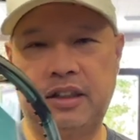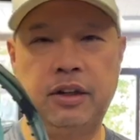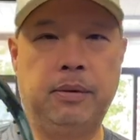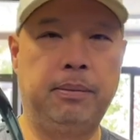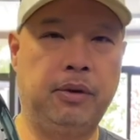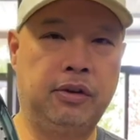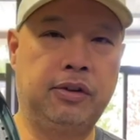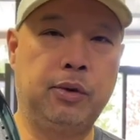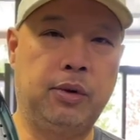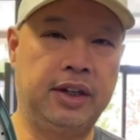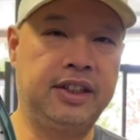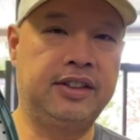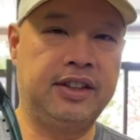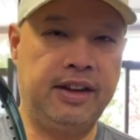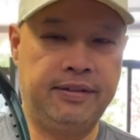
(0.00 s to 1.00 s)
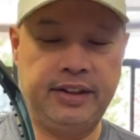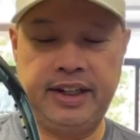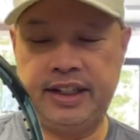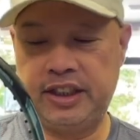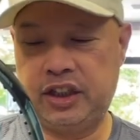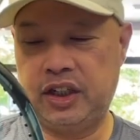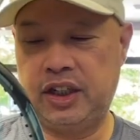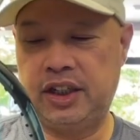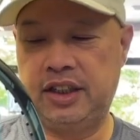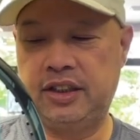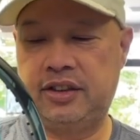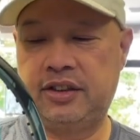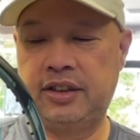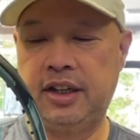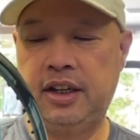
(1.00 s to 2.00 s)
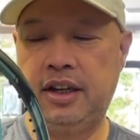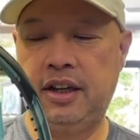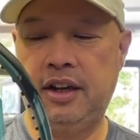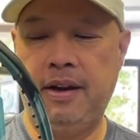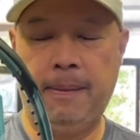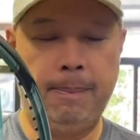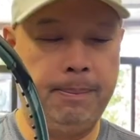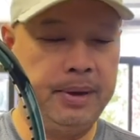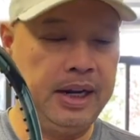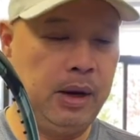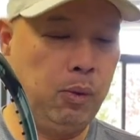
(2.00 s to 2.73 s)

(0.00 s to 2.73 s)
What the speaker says: they're both 27 inches, but I